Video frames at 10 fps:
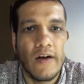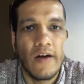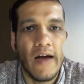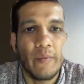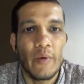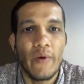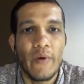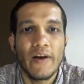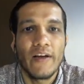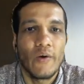Hi
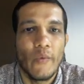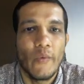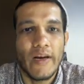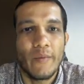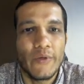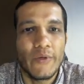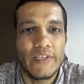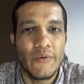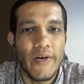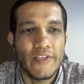everyone, welcome to
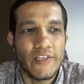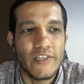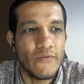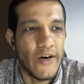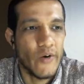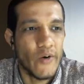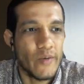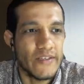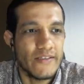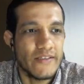this new lecture of hydraulic
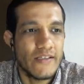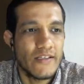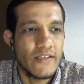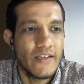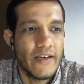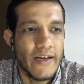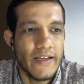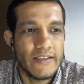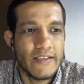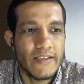machines. In
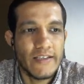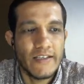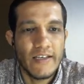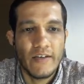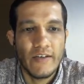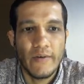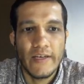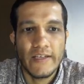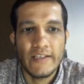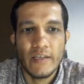this lecture, we'll
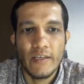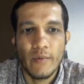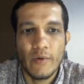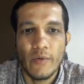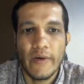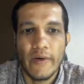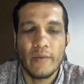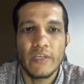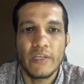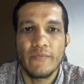discuss about the working
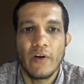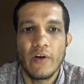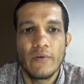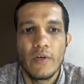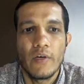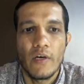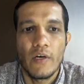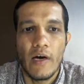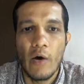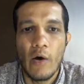principle of
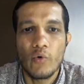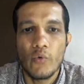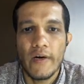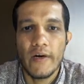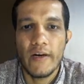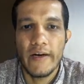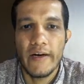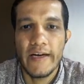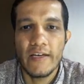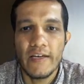outward
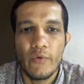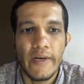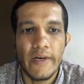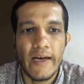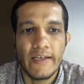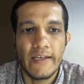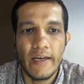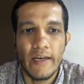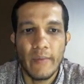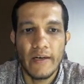radial flow reaction
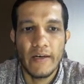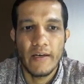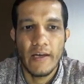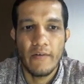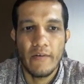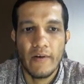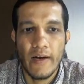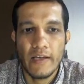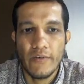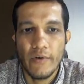turbine. In our
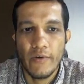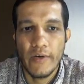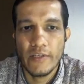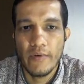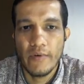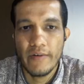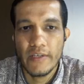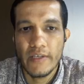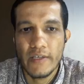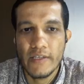last few lectures, we have
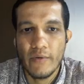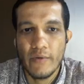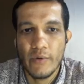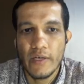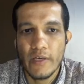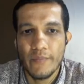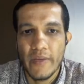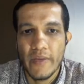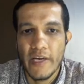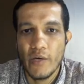discussed about the
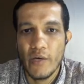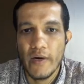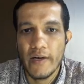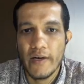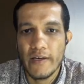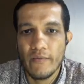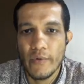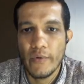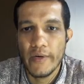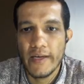inward radial
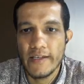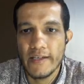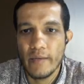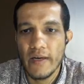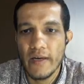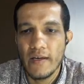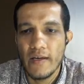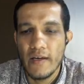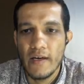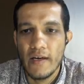flow reaction turbine.
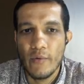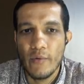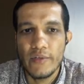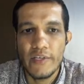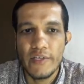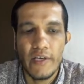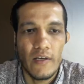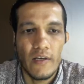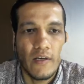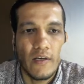Now we'll see
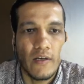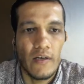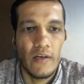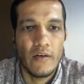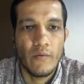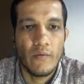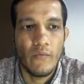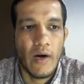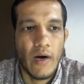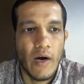
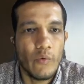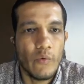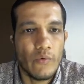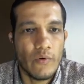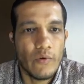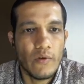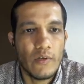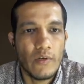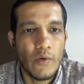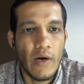how
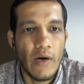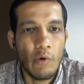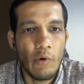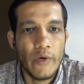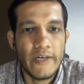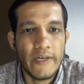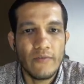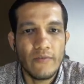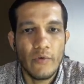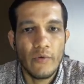the outward
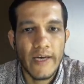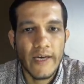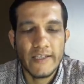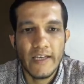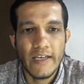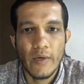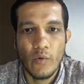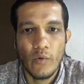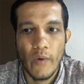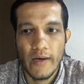radial flow reaction turbine
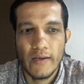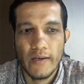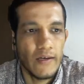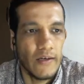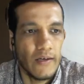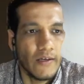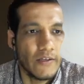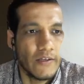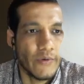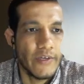will work.
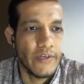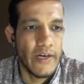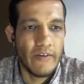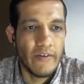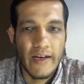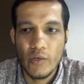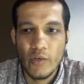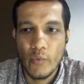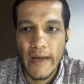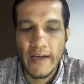So here I've taken
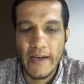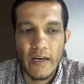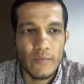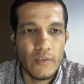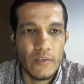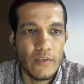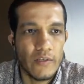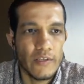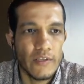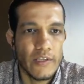two diagrams.
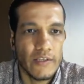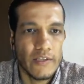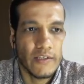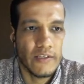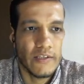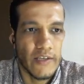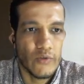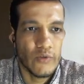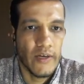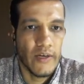This is
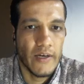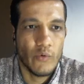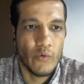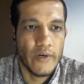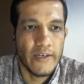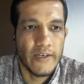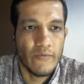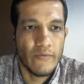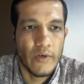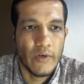actually outward radial
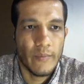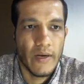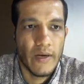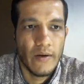flow turbine,